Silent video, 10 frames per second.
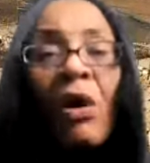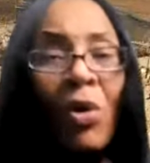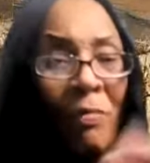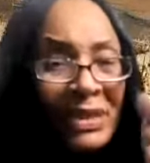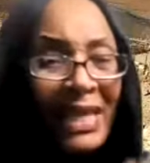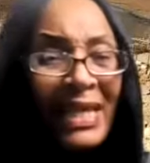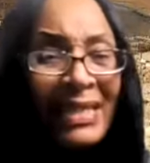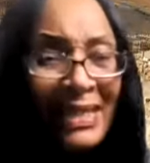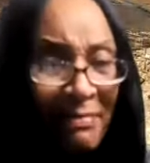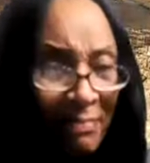Oh, but they
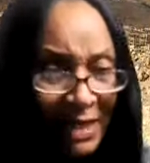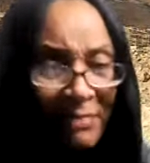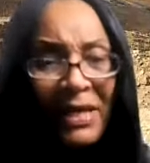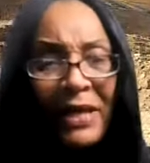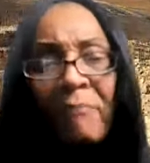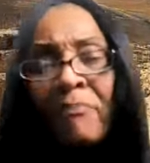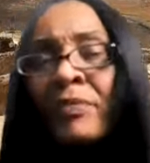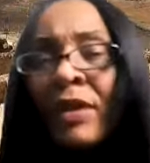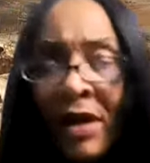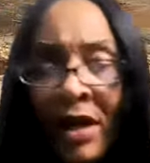get that payback,
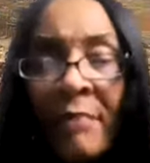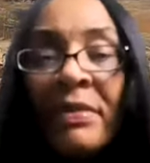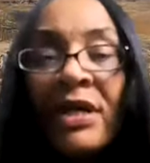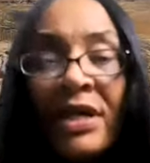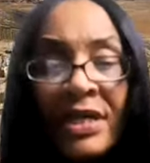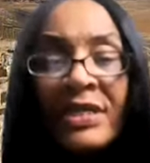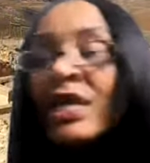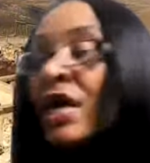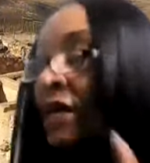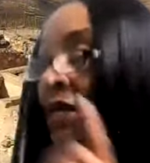
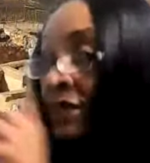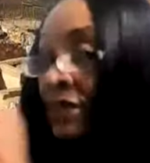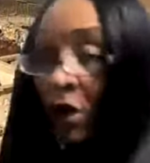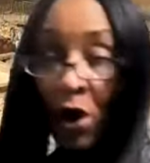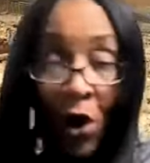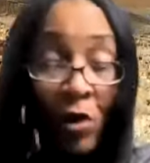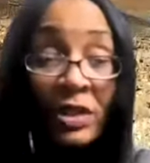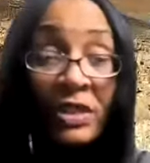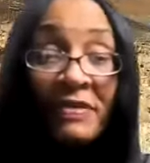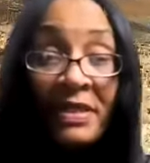because
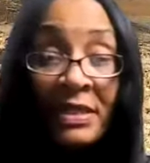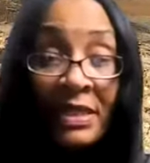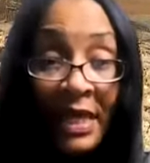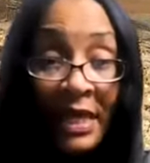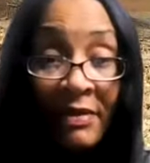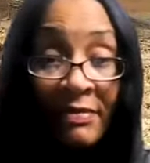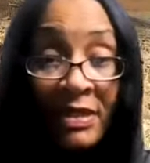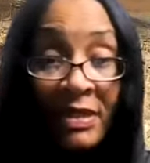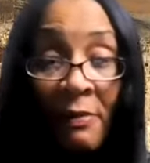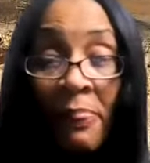Jehoshaphat's
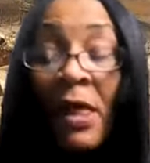slaves,